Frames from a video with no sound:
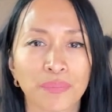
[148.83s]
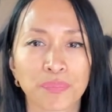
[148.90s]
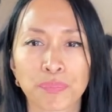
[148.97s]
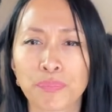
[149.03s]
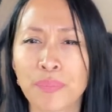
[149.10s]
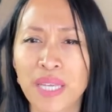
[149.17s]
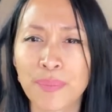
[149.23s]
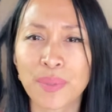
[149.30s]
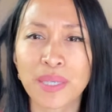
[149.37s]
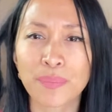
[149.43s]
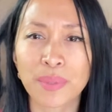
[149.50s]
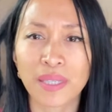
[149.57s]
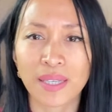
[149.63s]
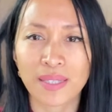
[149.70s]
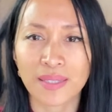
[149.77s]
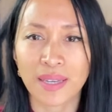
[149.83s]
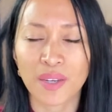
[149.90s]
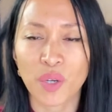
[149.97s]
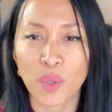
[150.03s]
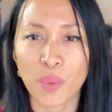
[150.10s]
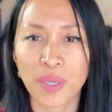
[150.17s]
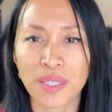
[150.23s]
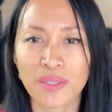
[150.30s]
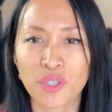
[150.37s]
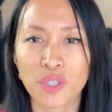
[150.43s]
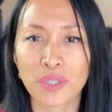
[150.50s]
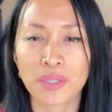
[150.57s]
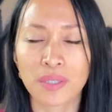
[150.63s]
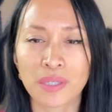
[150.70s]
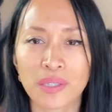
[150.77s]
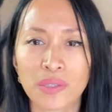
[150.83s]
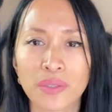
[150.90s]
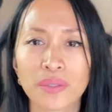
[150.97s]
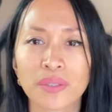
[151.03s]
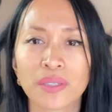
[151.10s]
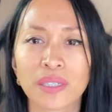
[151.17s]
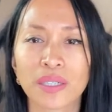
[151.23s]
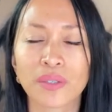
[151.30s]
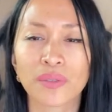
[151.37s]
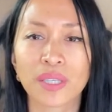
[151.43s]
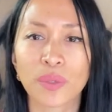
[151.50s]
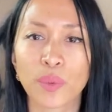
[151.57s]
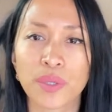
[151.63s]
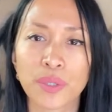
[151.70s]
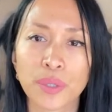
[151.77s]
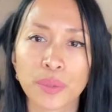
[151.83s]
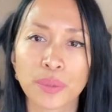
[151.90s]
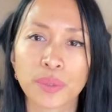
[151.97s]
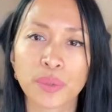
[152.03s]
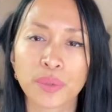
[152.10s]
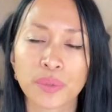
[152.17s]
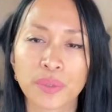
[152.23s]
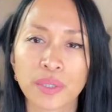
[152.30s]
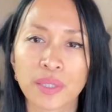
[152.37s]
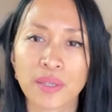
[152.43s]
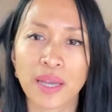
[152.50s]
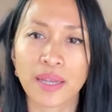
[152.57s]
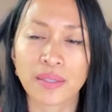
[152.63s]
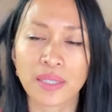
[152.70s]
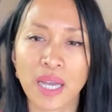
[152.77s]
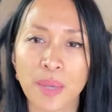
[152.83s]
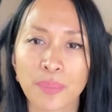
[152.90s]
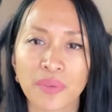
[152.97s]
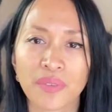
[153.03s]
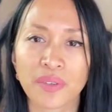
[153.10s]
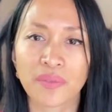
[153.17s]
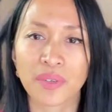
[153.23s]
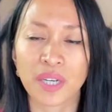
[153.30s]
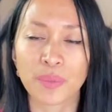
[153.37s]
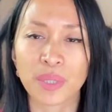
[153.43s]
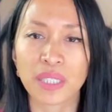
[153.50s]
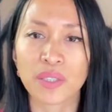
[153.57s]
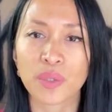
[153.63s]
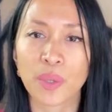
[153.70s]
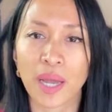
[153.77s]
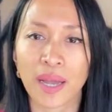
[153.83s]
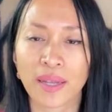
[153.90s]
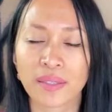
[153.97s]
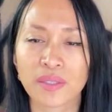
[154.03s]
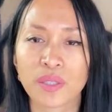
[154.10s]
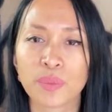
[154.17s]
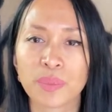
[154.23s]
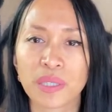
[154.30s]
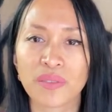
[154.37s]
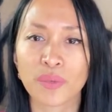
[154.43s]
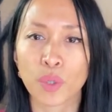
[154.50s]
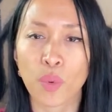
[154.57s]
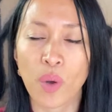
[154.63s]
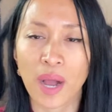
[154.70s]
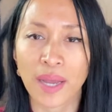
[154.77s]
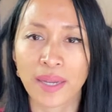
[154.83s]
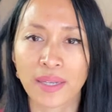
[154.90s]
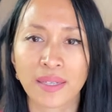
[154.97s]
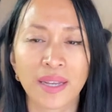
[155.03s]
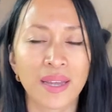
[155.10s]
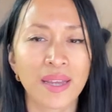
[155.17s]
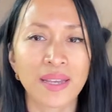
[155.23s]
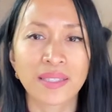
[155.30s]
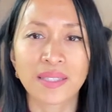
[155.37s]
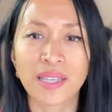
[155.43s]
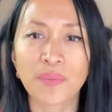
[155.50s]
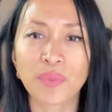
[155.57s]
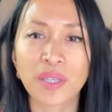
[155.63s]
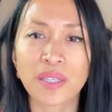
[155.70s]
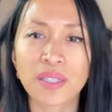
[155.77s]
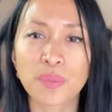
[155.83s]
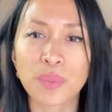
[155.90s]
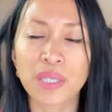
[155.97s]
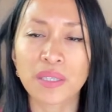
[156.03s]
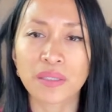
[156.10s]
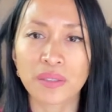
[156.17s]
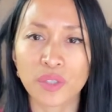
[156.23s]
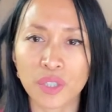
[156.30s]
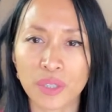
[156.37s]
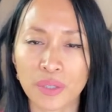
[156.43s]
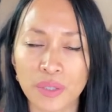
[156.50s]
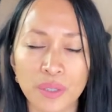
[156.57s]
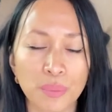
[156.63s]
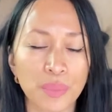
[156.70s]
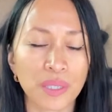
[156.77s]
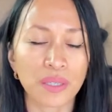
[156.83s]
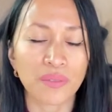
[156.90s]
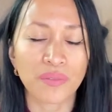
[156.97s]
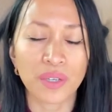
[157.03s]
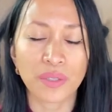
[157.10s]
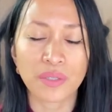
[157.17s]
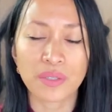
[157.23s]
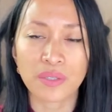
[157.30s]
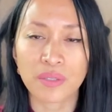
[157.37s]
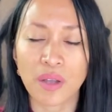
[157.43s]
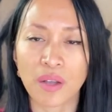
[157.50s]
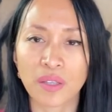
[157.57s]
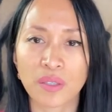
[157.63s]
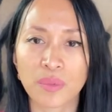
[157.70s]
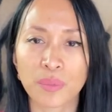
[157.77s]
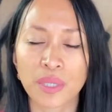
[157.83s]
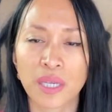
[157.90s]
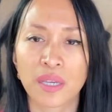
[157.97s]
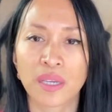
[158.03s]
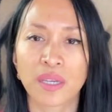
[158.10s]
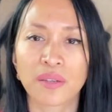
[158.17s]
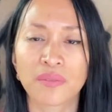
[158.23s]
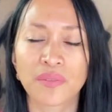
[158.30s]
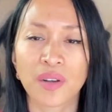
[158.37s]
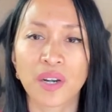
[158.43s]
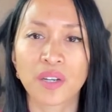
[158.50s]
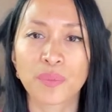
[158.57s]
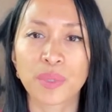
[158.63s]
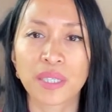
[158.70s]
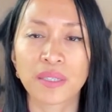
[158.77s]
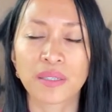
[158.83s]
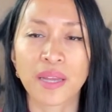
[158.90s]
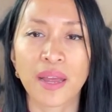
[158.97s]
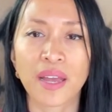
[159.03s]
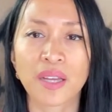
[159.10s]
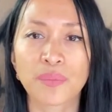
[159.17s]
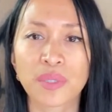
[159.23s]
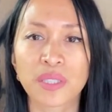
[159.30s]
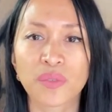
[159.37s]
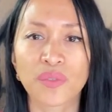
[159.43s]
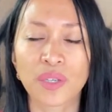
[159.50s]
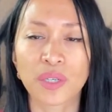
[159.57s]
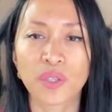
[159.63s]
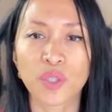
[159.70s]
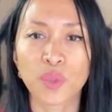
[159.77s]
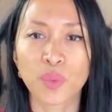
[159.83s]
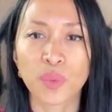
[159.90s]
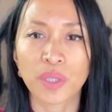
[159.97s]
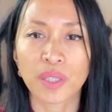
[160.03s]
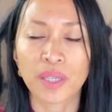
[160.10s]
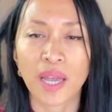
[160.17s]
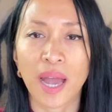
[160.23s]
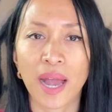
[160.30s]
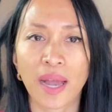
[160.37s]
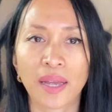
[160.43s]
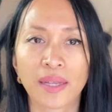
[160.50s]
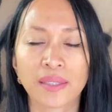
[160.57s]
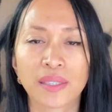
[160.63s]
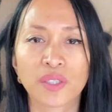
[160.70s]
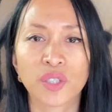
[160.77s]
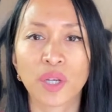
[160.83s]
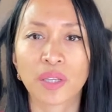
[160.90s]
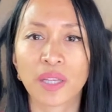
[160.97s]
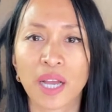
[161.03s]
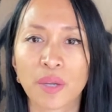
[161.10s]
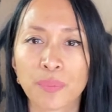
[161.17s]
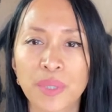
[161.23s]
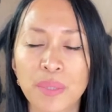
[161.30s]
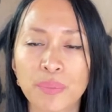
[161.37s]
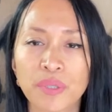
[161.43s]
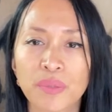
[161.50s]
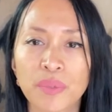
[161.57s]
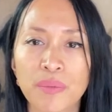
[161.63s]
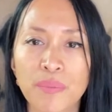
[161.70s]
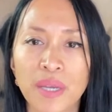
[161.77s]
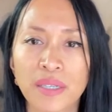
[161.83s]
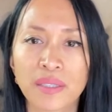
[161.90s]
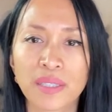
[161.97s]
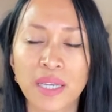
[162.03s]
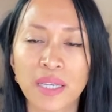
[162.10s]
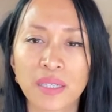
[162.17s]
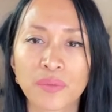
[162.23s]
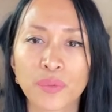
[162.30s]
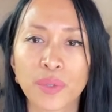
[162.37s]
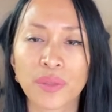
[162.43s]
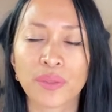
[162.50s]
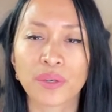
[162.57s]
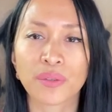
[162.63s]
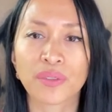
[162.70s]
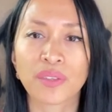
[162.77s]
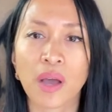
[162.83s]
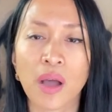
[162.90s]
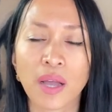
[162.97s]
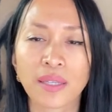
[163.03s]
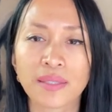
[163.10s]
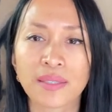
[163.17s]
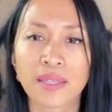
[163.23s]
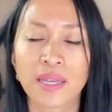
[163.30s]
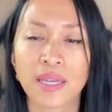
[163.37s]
maybe because I always just knew, that when you're in that type of environment, you had to be quiet. Same thing as being in a church, being in a very solemn environment and atmosphere. You really had to allow people to be meditative with their thoughts